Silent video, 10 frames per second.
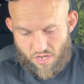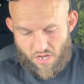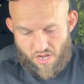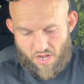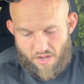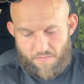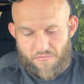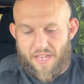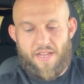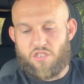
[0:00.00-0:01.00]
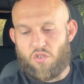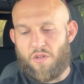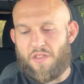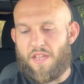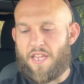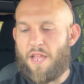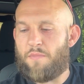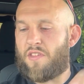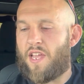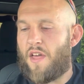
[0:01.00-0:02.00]
Uh, yeah, so it, it,
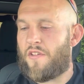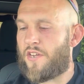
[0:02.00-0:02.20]
came together.